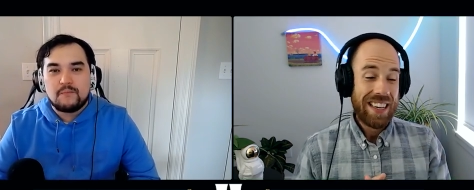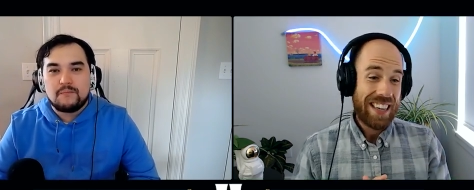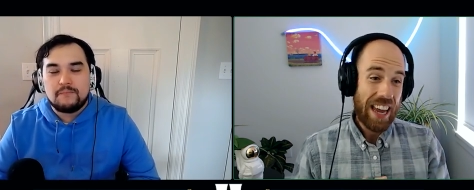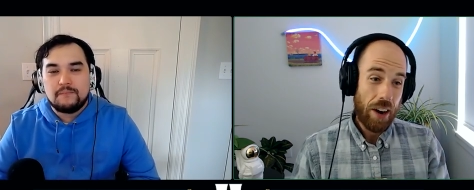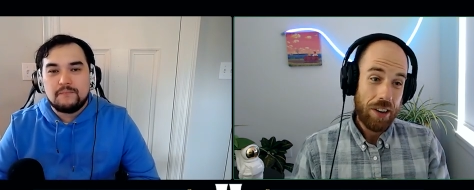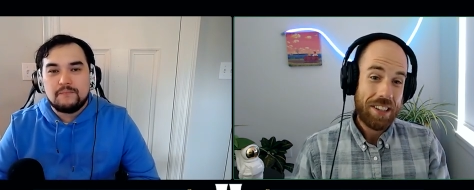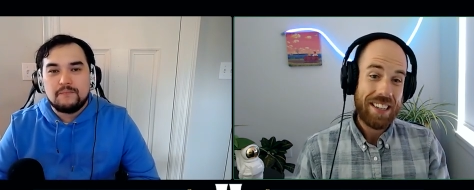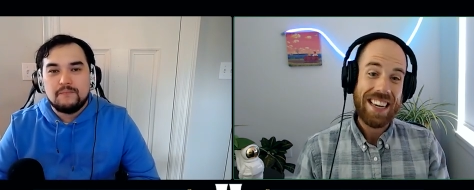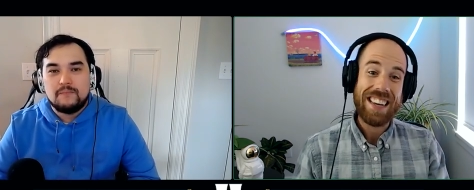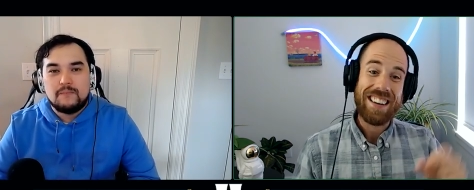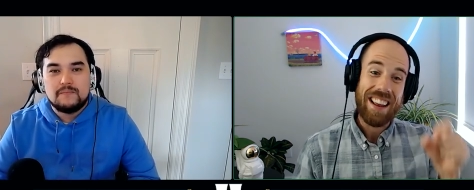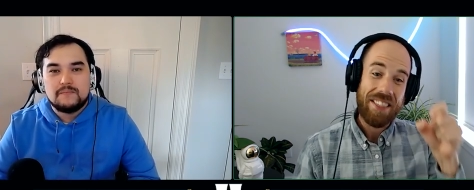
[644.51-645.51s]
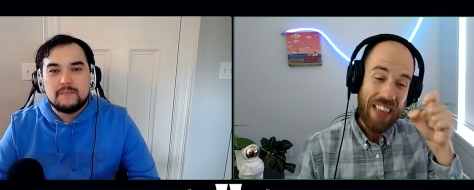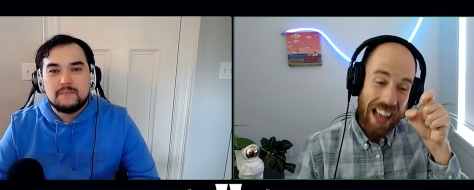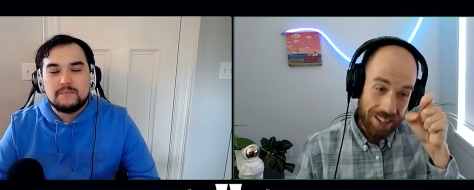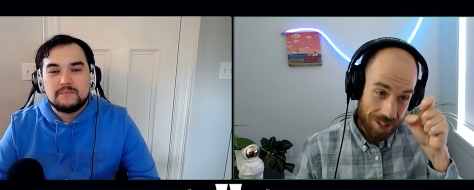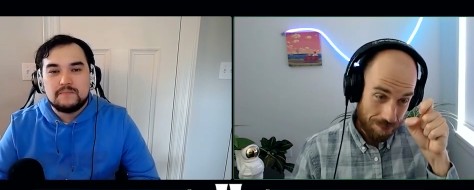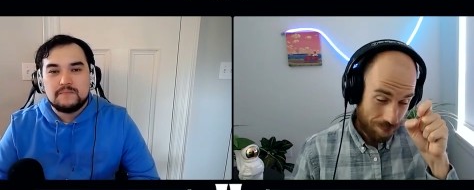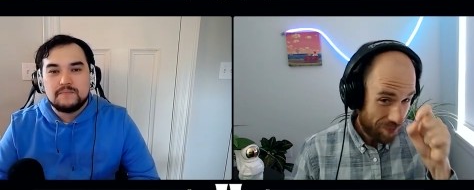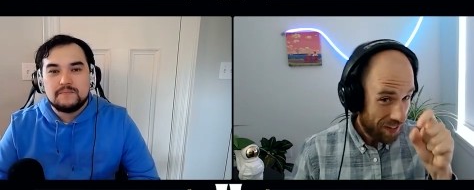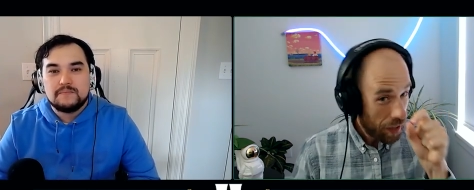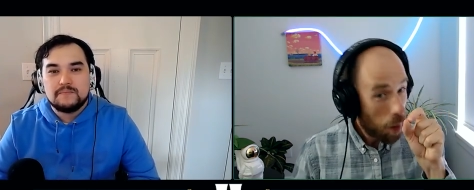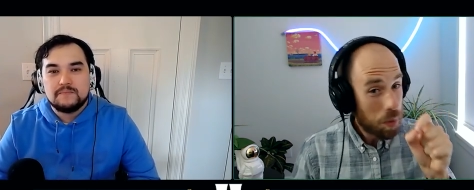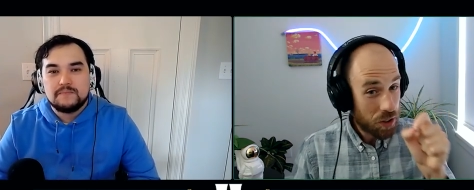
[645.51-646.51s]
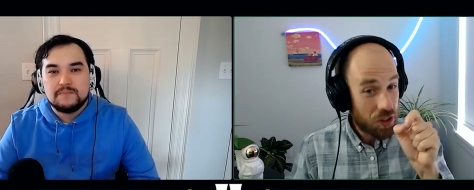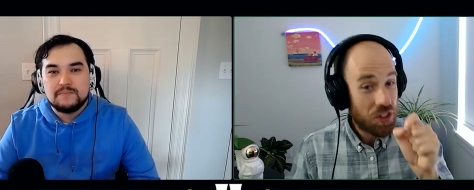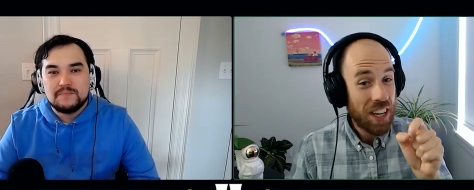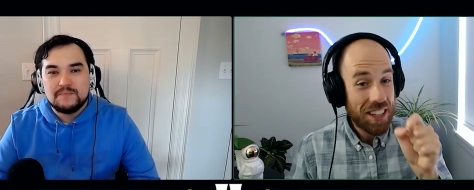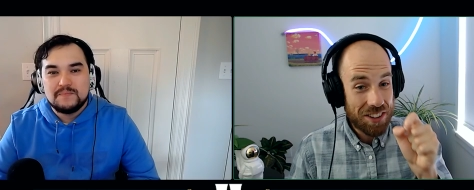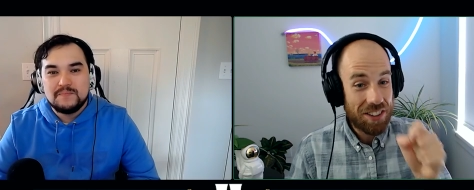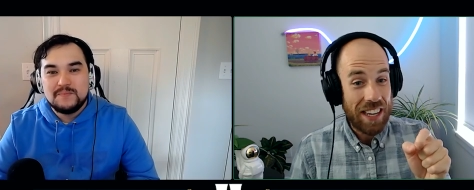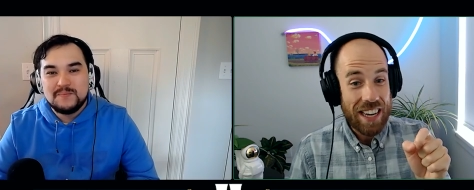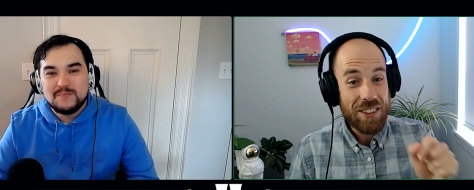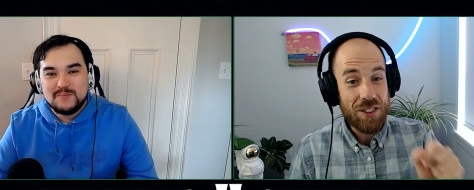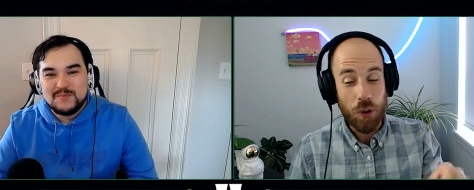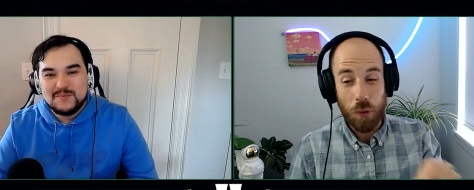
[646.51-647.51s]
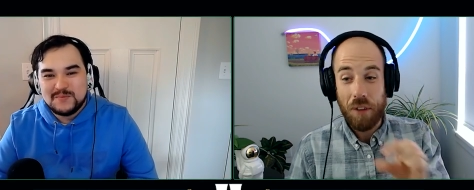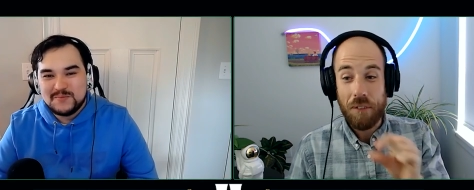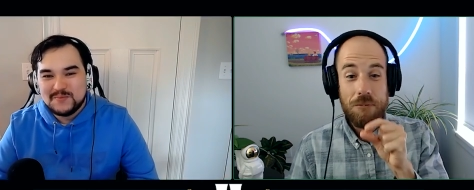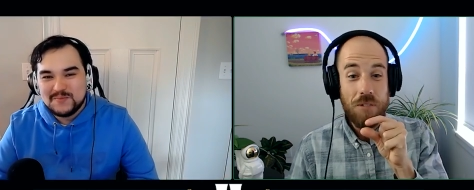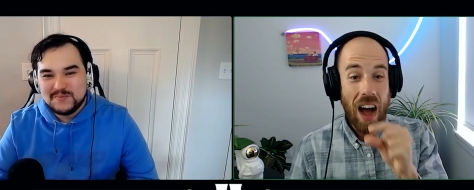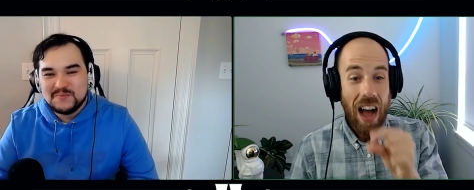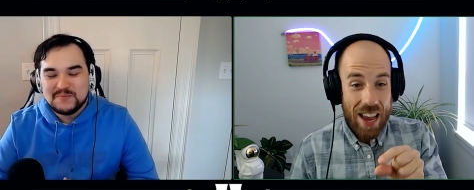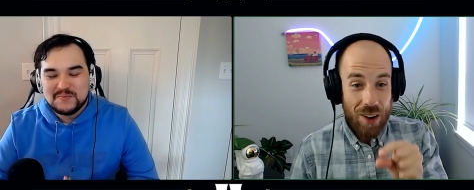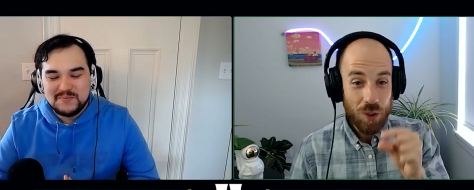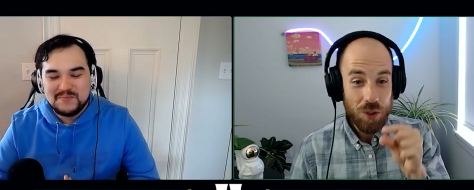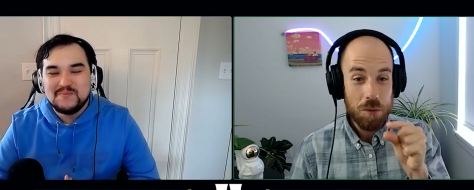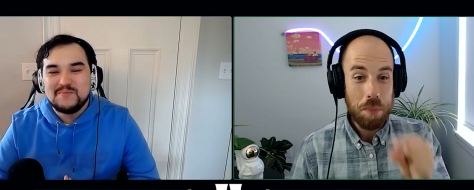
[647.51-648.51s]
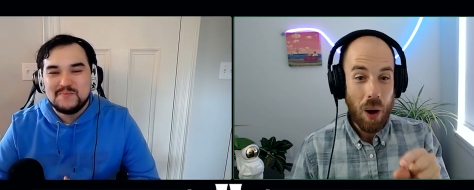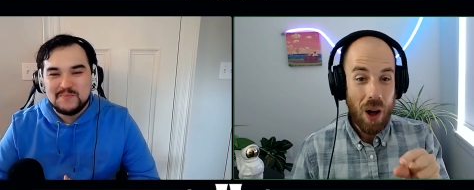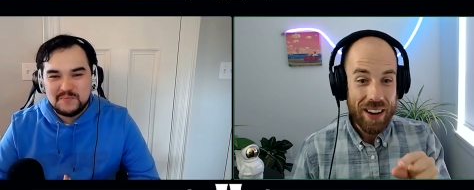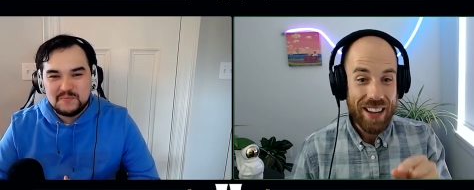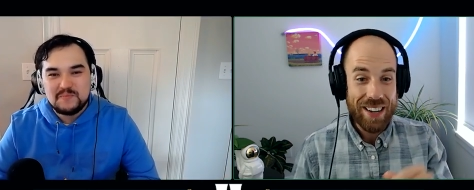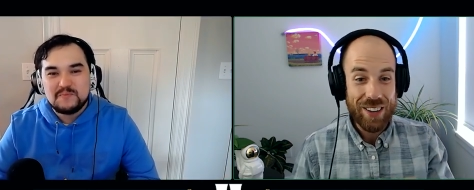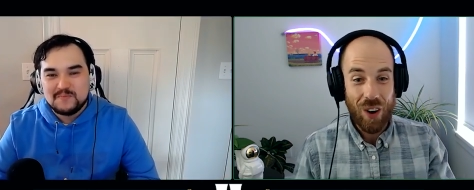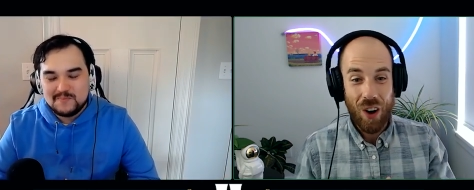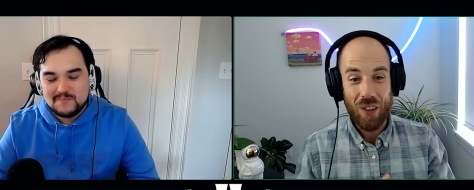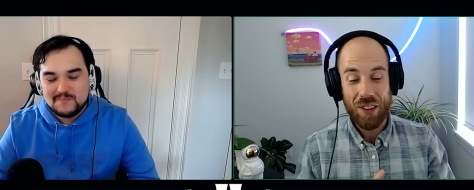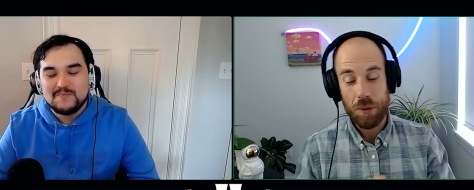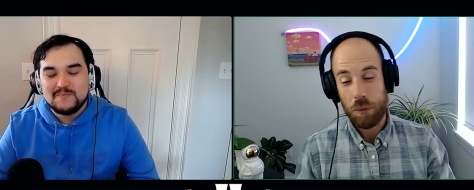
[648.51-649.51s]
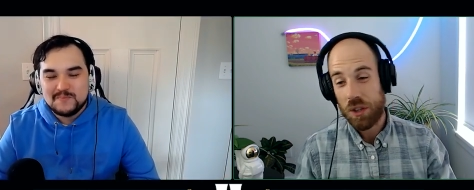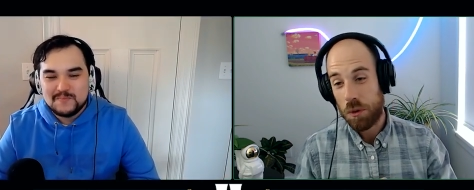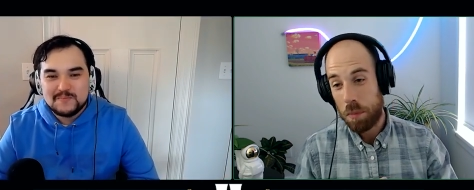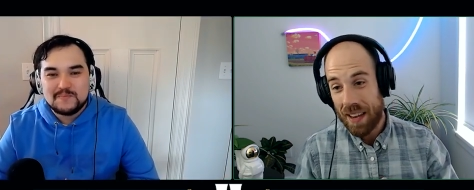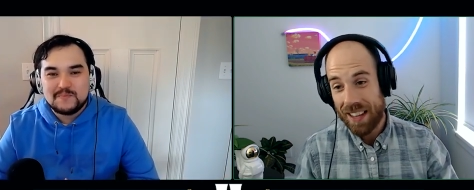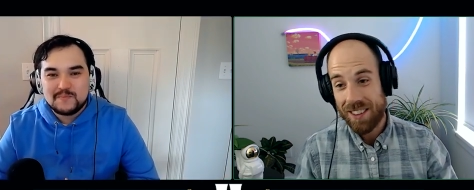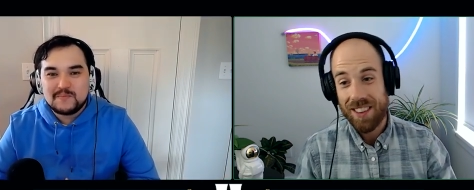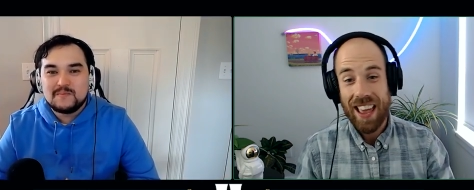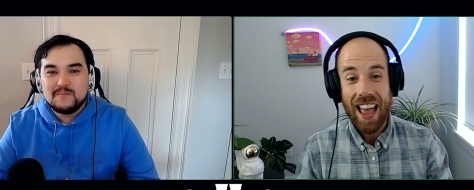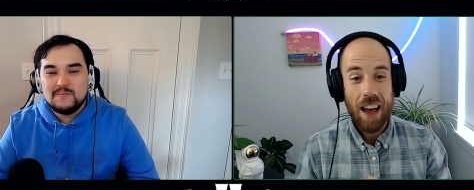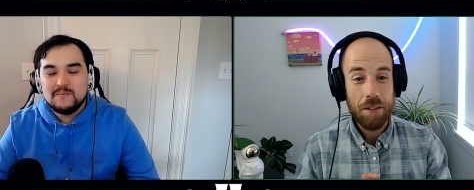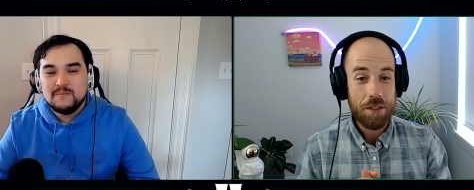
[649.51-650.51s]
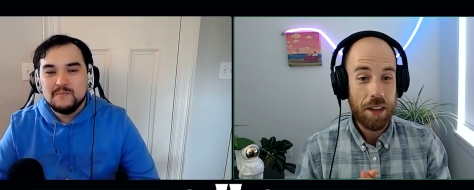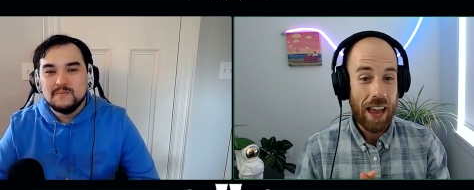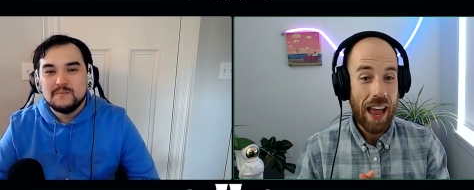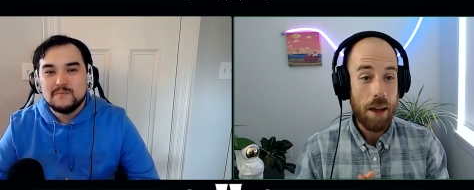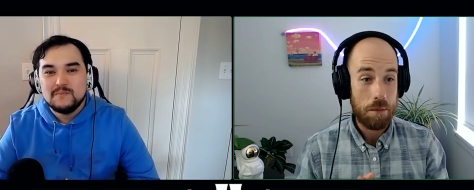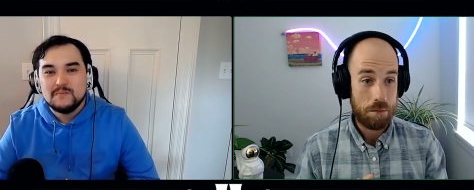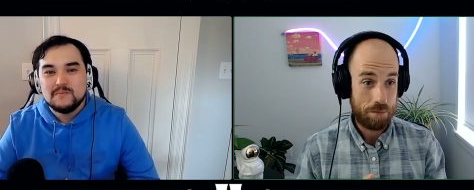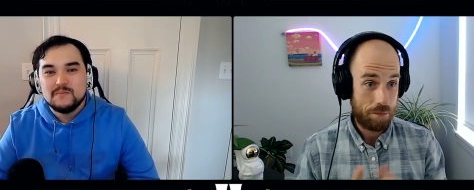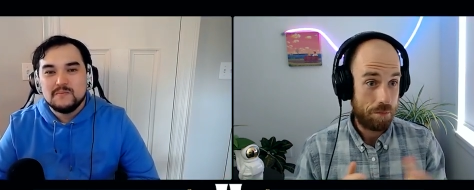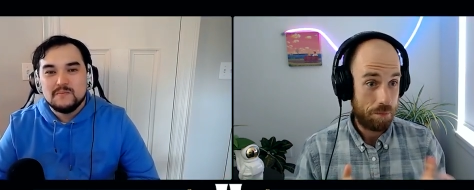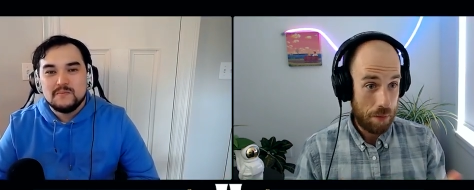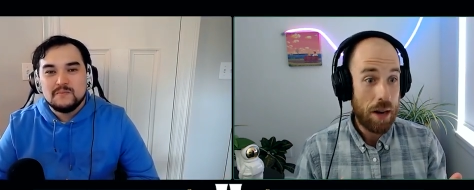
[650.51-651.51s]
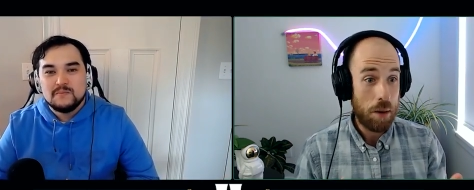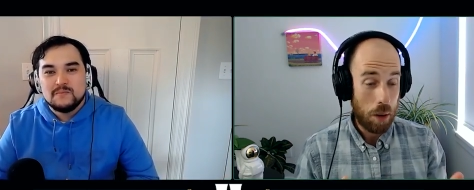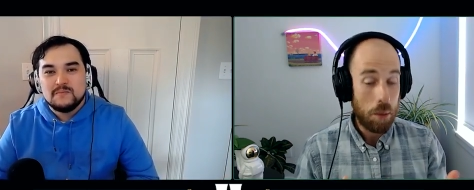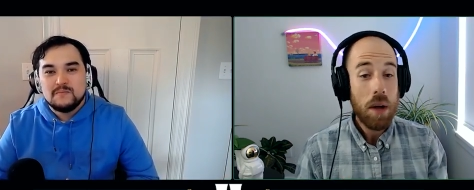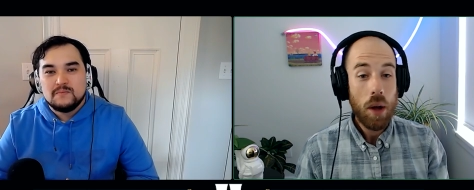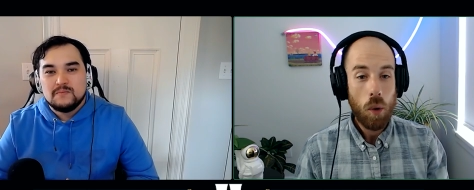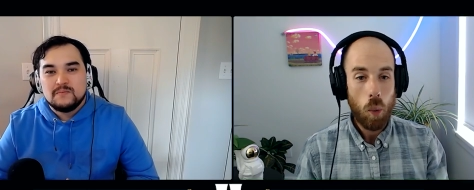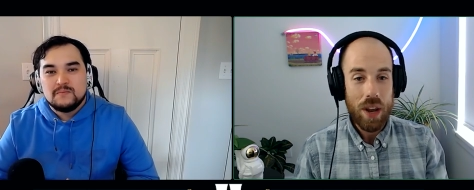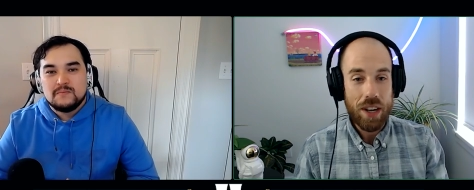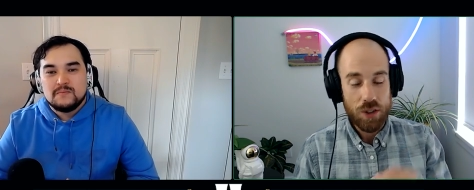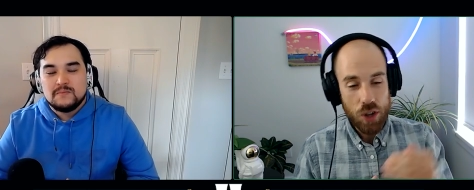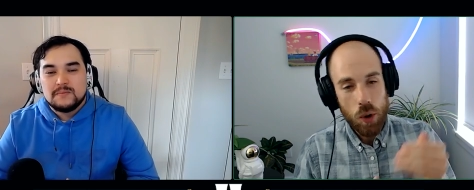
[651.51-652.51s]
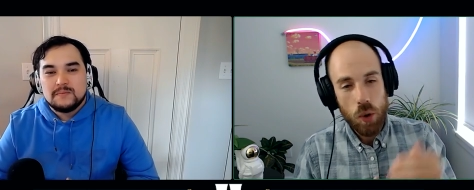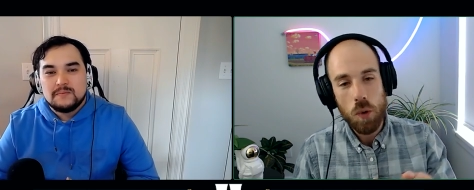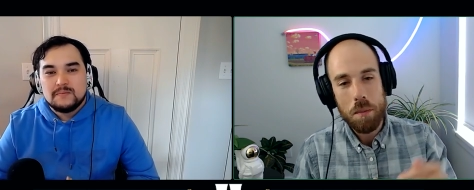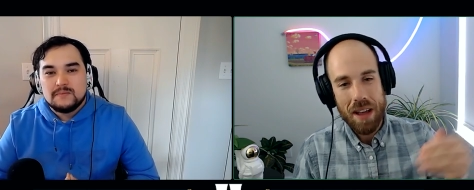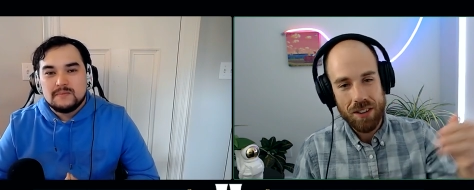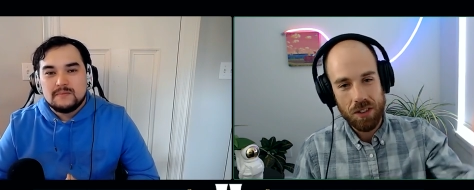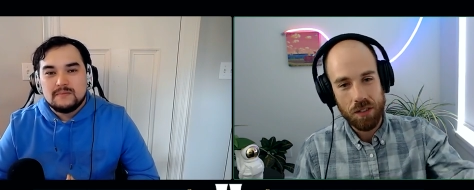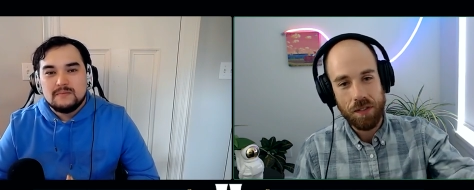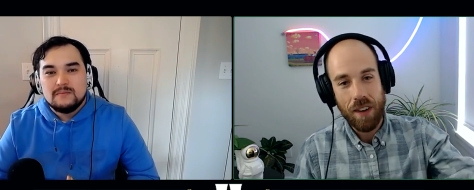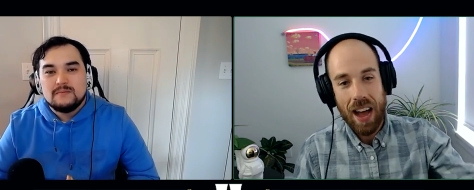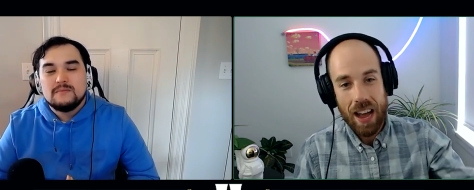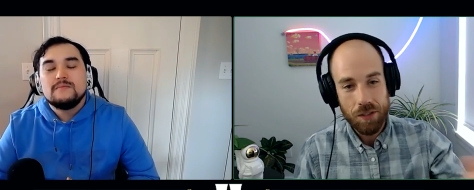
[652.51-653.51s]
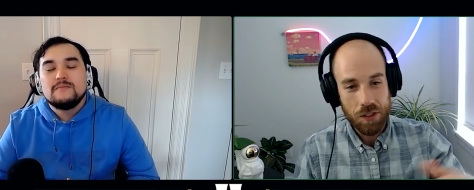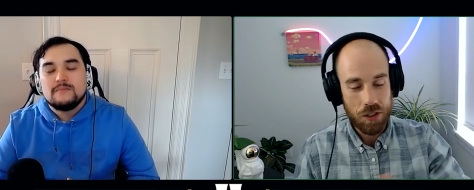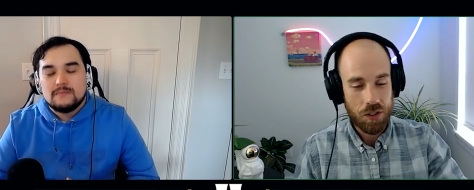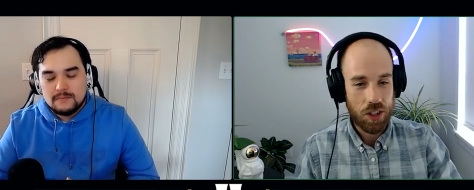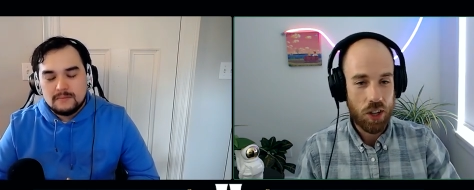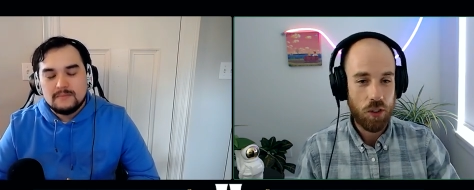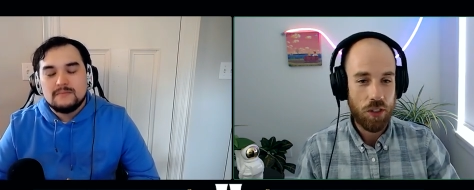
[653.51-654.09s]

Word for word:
Speaker 1: guaranteed that number six seed, so the final spot in Gauntlet, which means they have to, at minimum, win two best of fives to secure